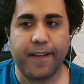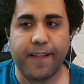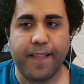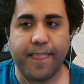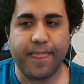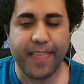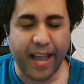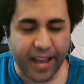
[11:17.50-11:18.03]

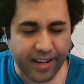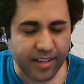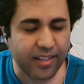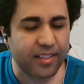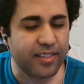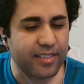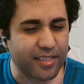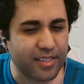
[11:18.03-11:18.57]
That
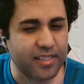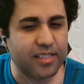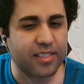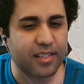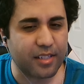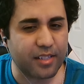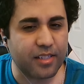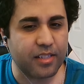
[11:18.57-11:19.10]
is
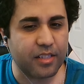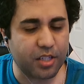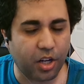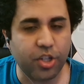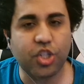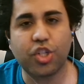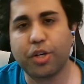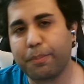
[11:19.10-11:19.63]

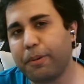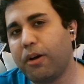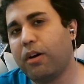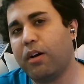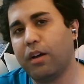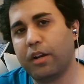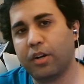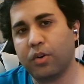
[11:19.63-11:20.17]
touched
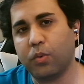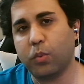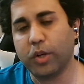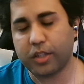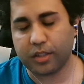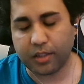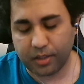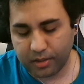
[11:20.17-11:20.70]
upon
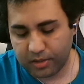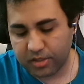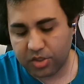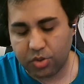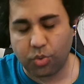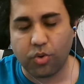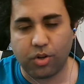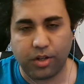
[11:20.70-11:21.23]
within the
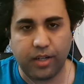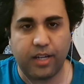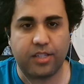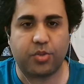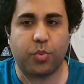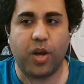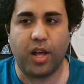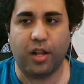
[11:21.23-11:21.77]
story as
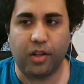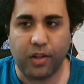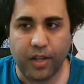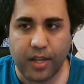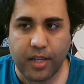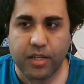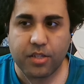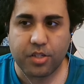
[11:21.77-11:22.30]
well.
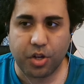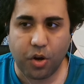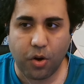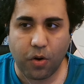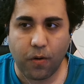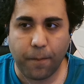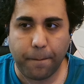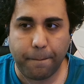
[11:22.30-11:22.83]

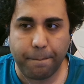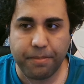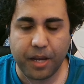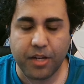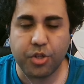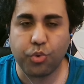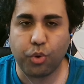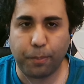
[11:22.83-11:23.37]
So I
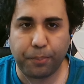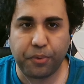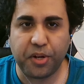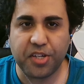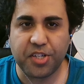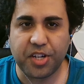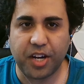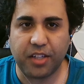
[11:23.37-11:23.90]
do
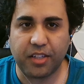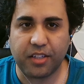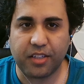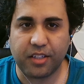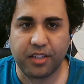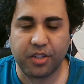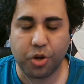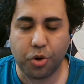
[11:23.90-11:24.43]
appreciate they
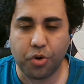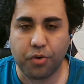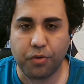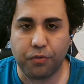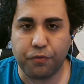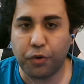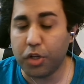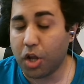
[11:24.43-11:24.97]
didn't go
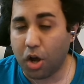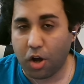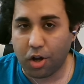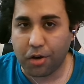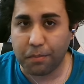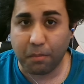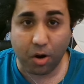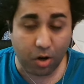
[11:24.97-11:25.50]

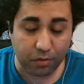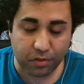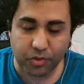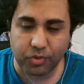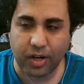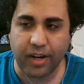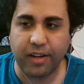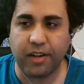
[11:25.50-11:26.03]
full-on Marvel
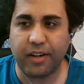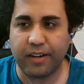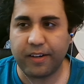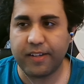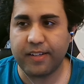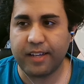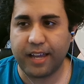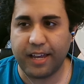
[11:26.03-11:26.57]

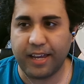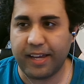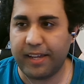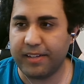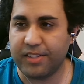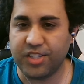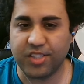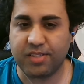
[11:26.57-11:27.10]
writing
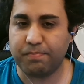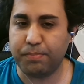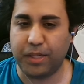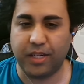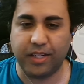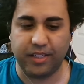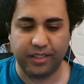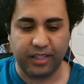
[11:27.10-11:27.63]
and just
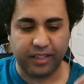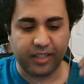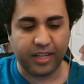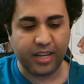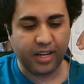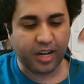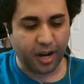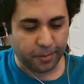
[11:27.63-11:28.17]
be like
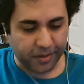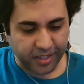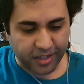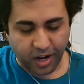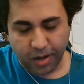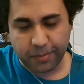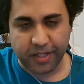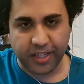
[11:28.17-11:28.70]
comedy,
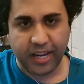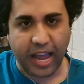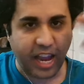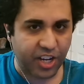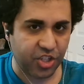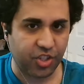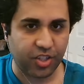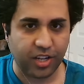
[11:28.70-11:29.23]
comedy,
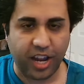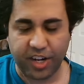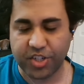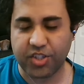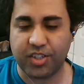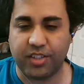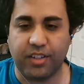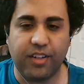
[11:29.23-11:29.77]
action,
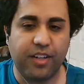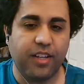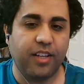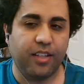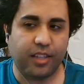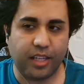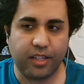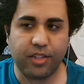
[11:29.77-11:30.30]
action.
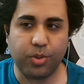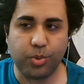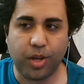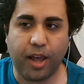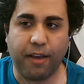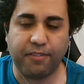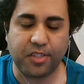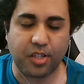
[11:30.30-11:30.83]
They do
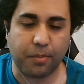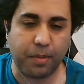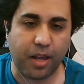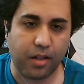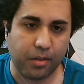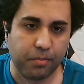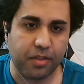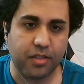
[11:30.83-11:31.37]
have some
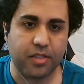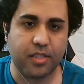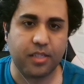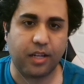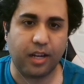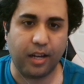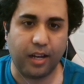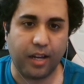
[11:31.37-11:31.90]
elements.
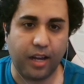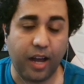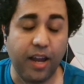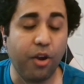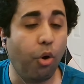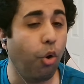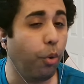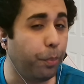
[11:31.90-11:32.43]
Uh, I
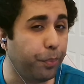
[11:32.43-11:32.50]
hope